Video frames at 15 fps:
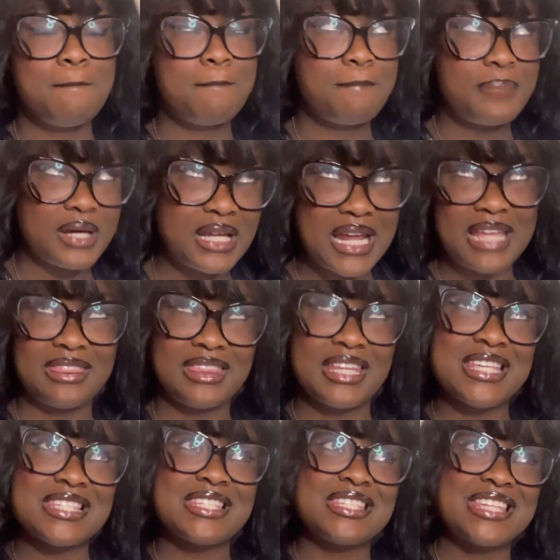But at
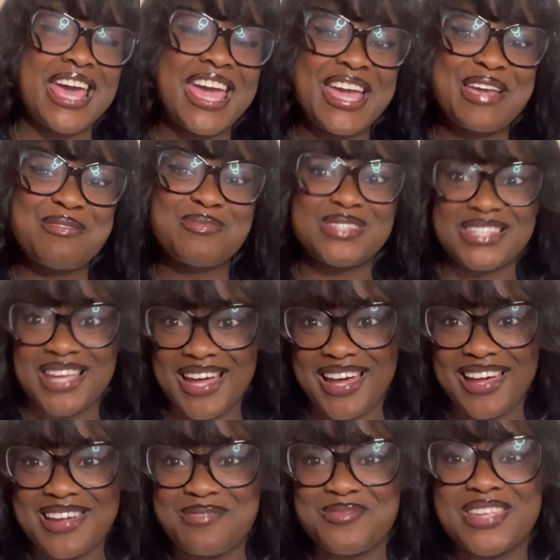the same
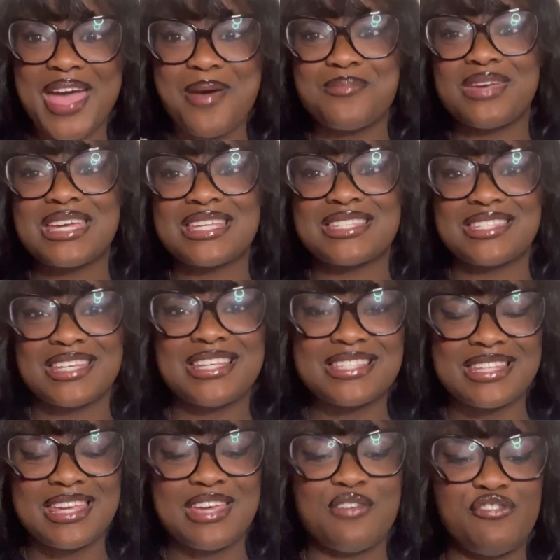time, that makes sense
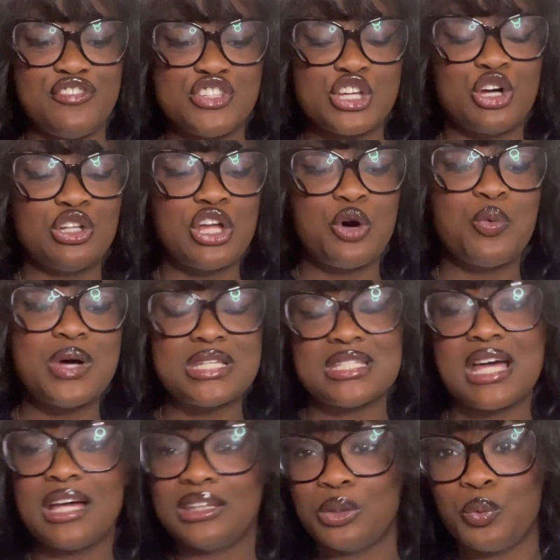if Solo was
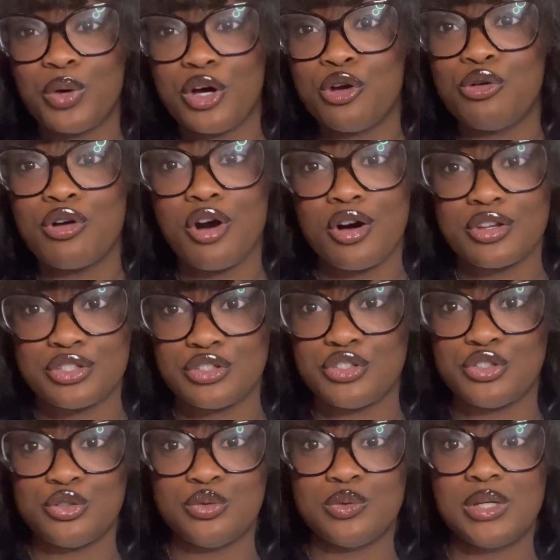not the one who costed
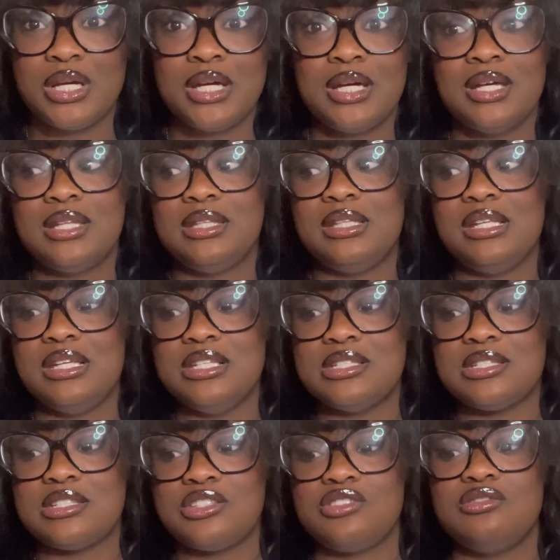you
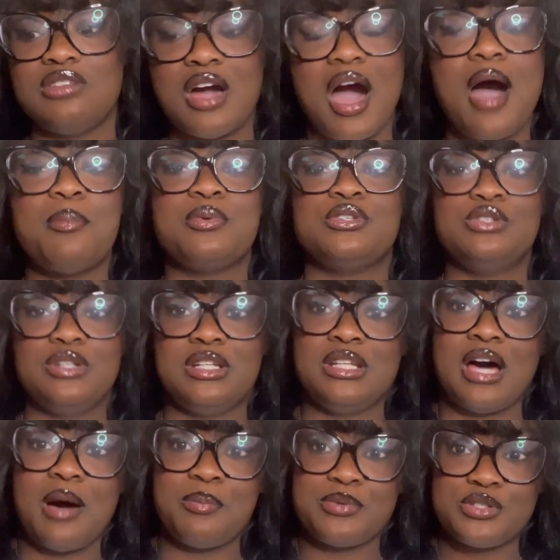the
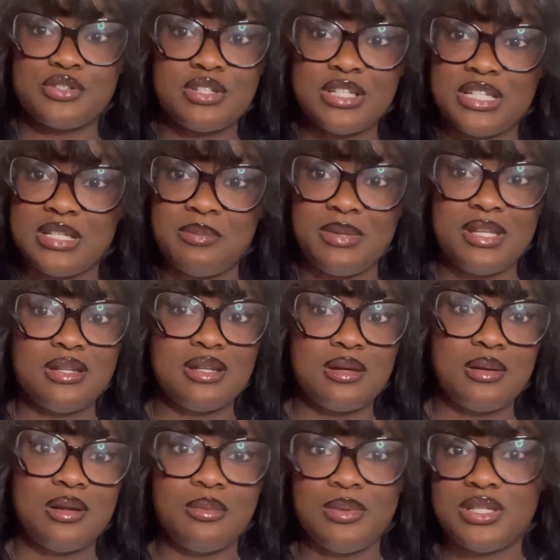opportunity to be
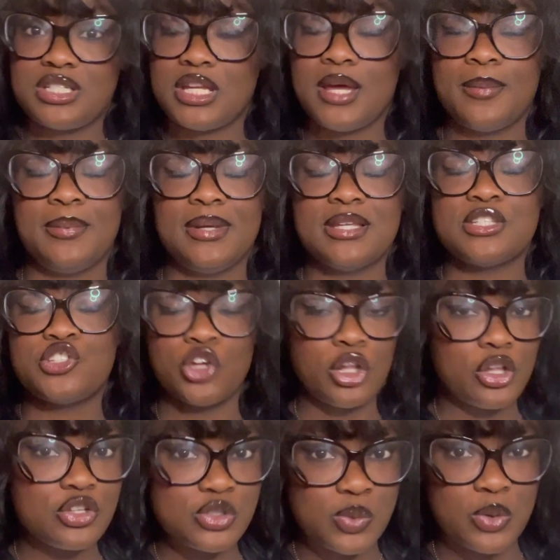the WWE champion.
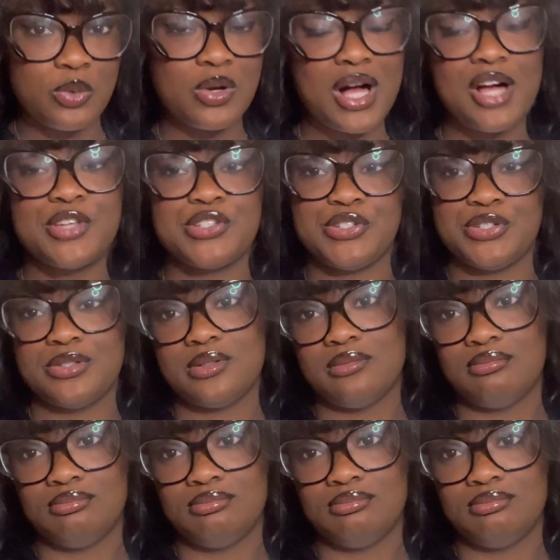Solo's the one who costed you.